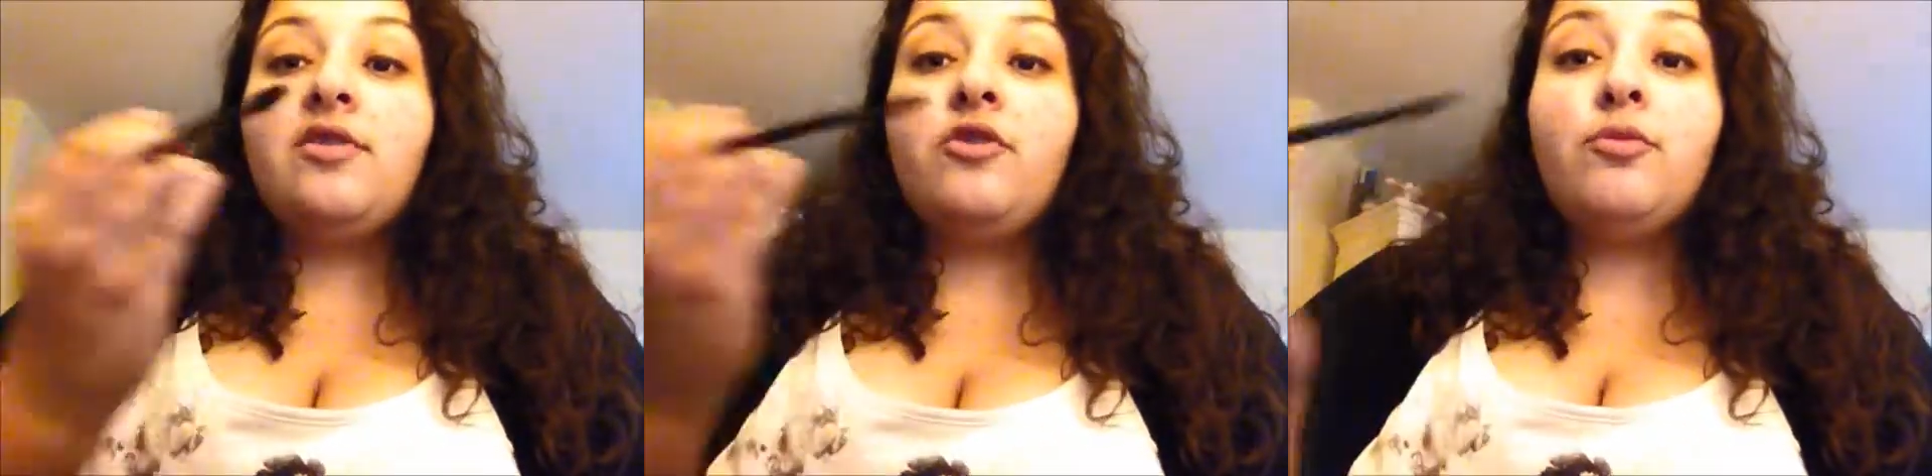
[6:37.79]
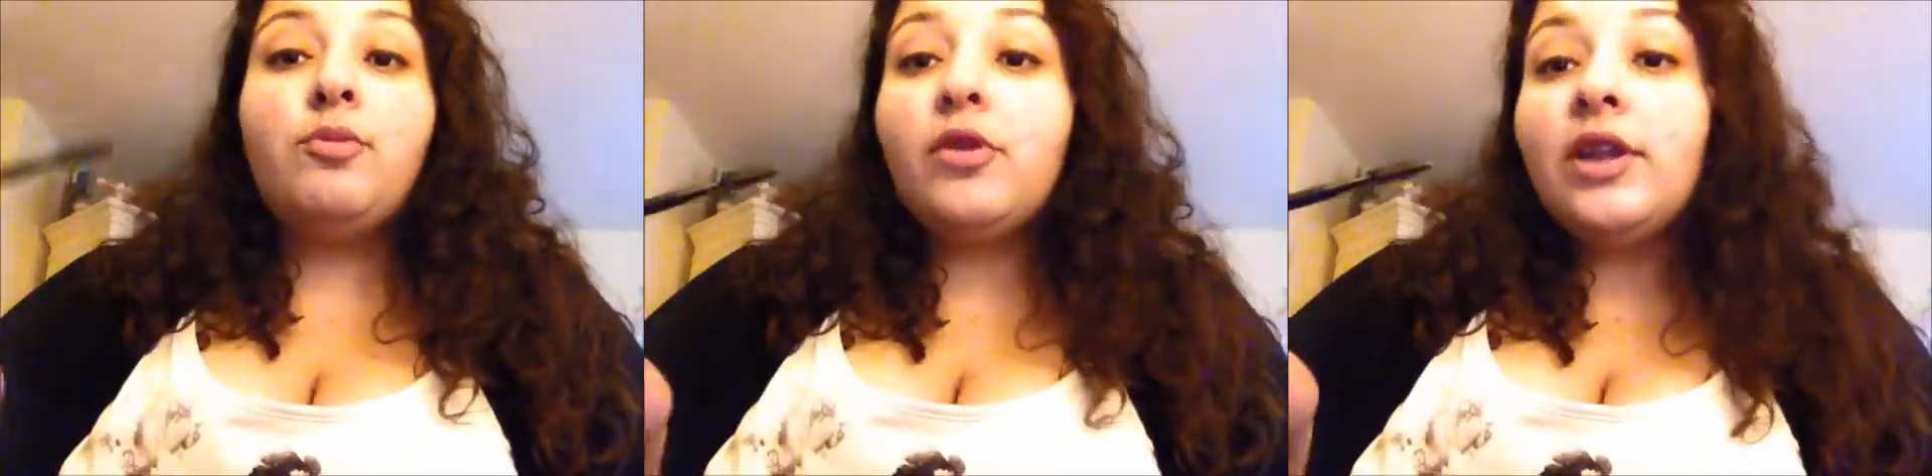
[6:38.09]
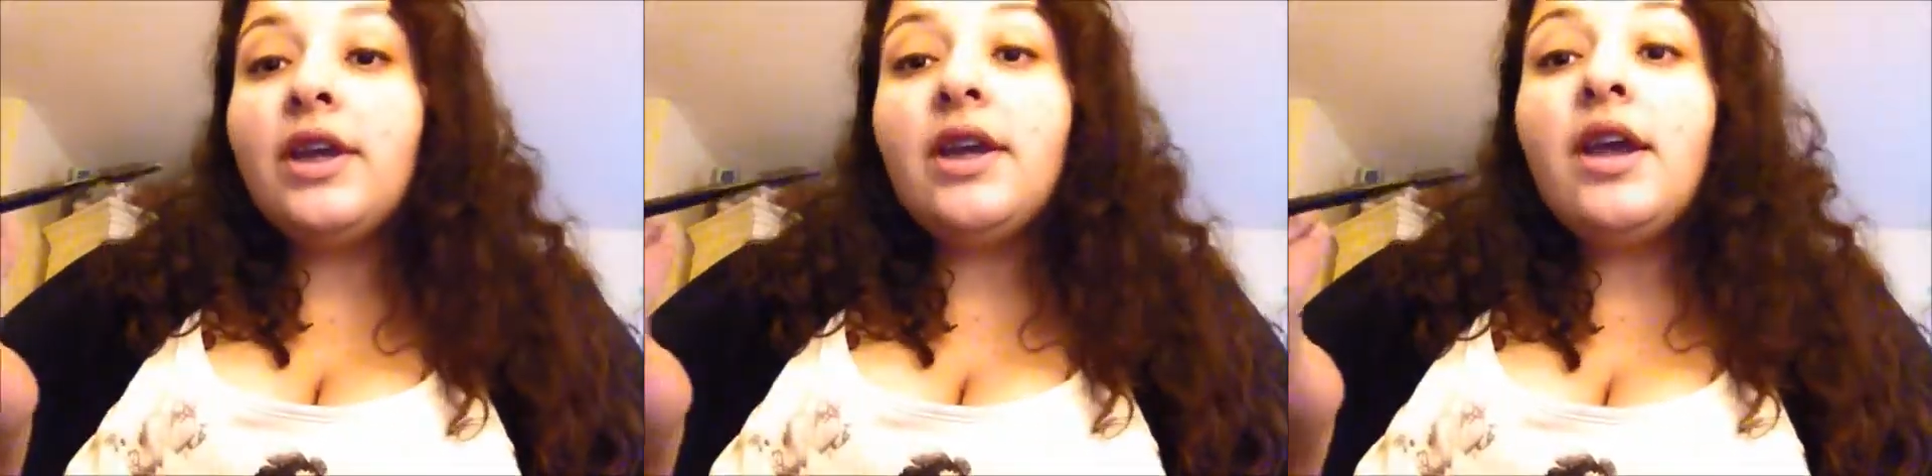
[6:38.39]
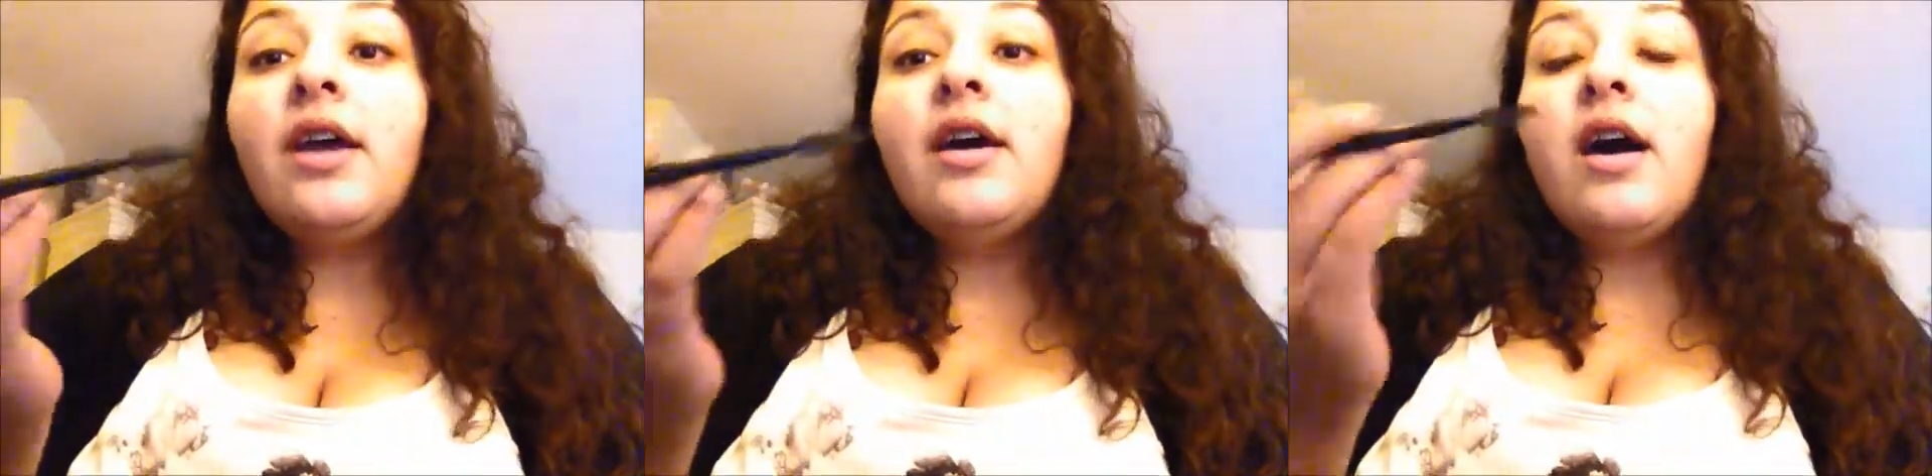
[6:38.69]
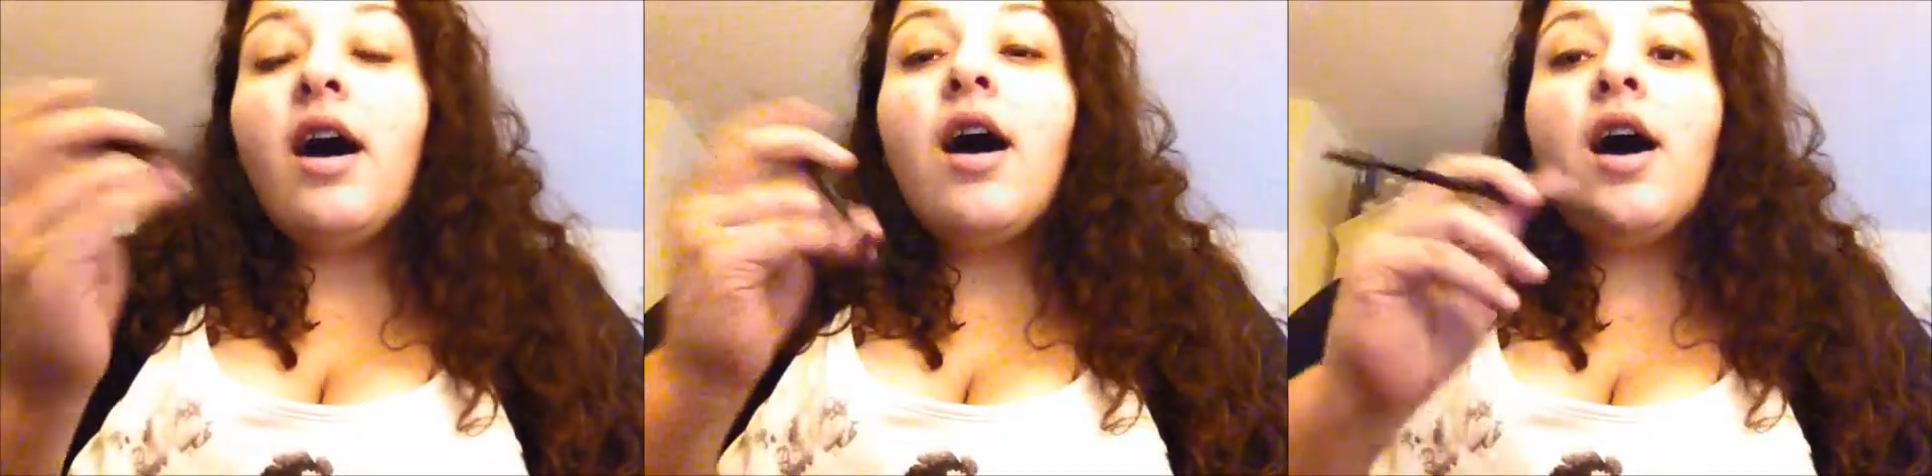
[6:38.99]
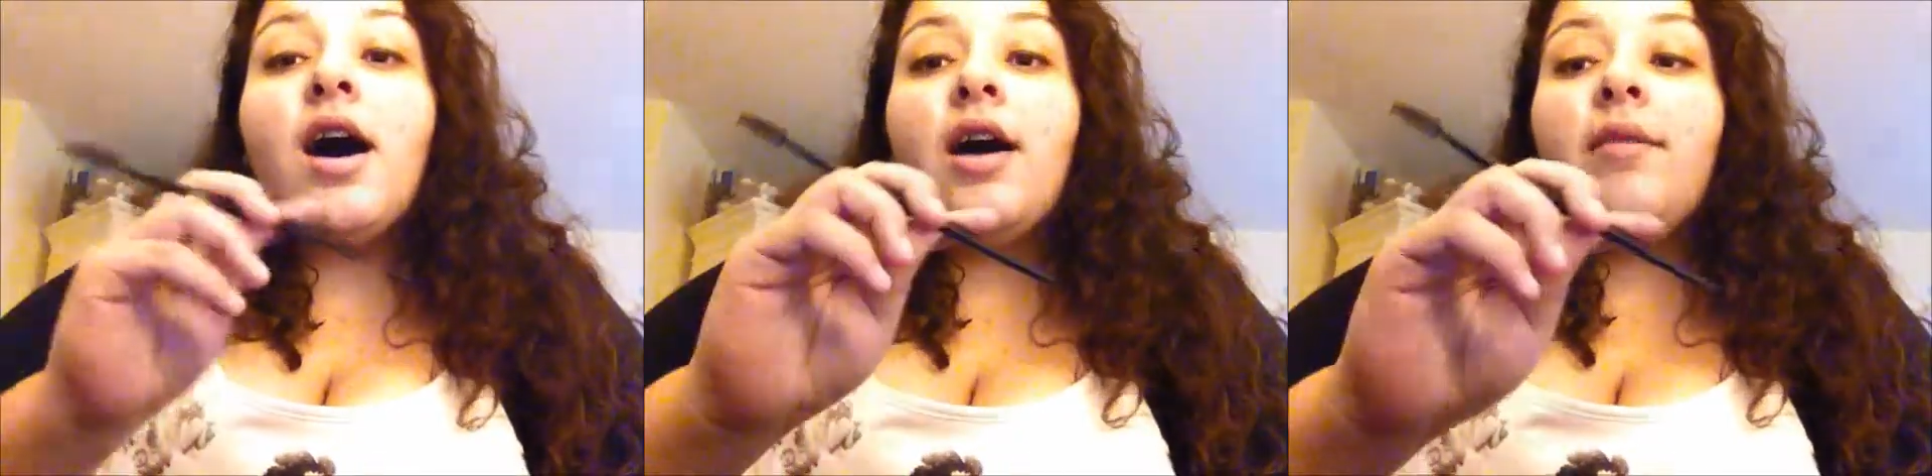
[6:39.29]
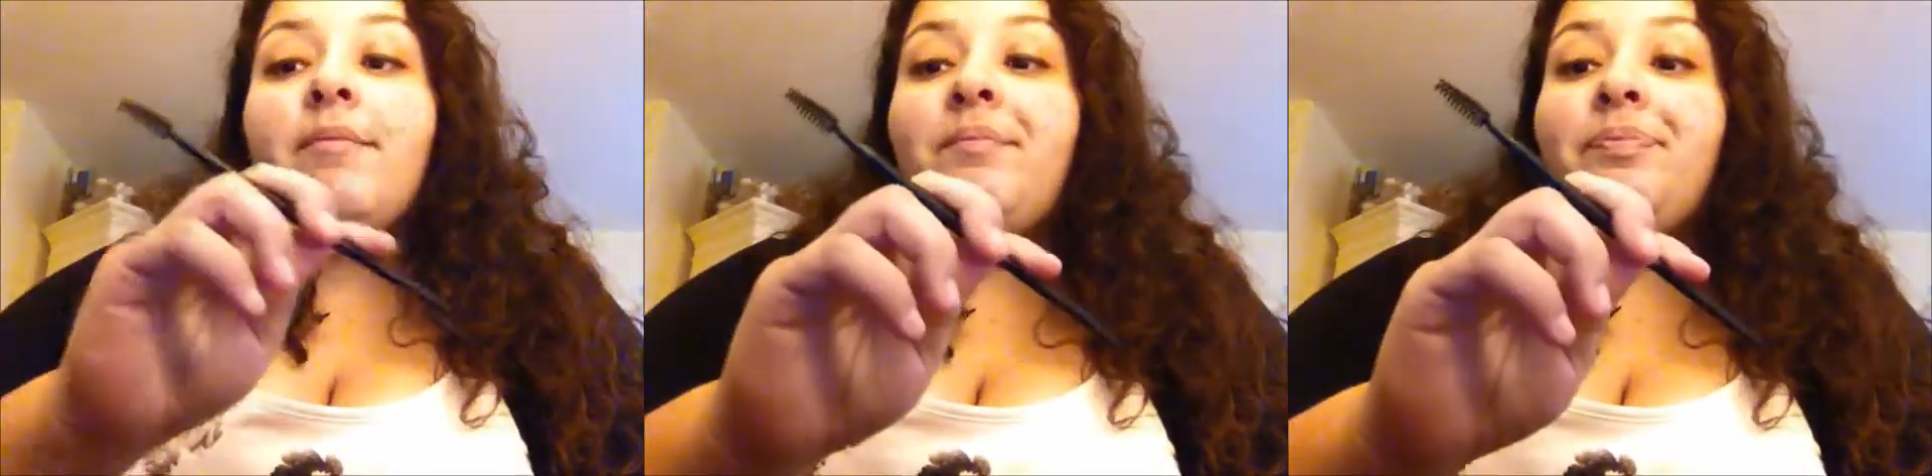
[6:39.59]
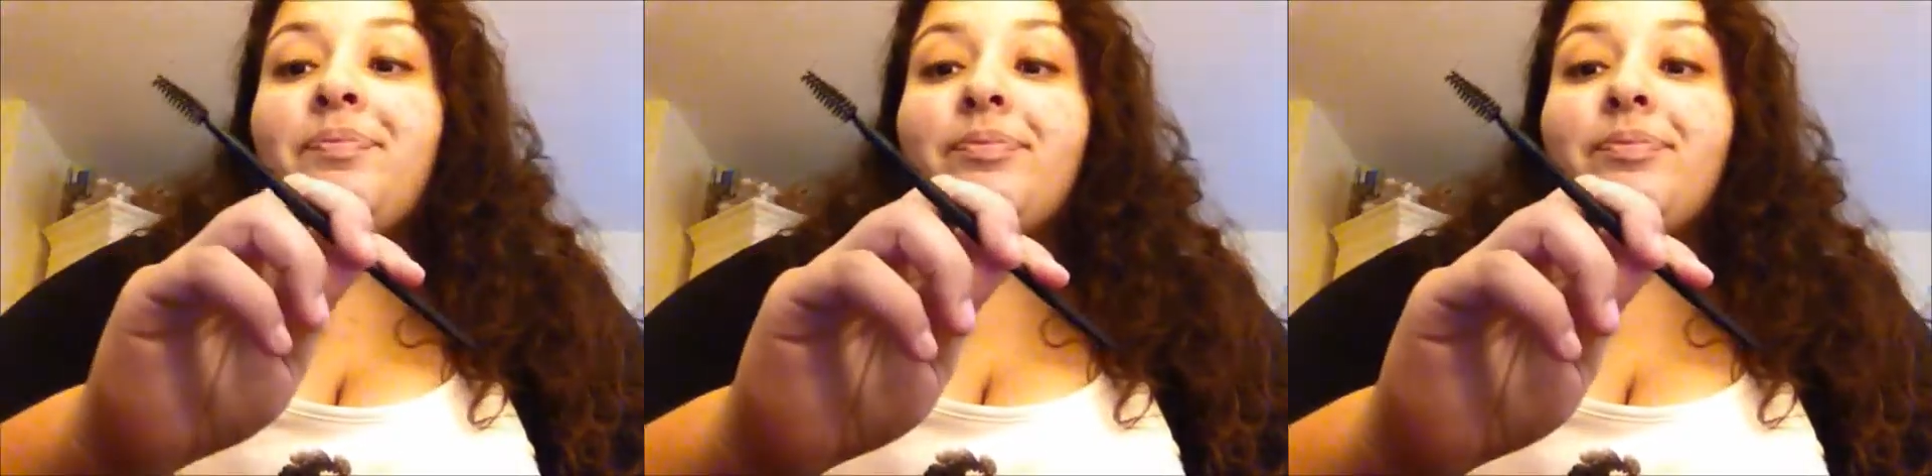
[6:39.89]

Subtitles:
spoolie. I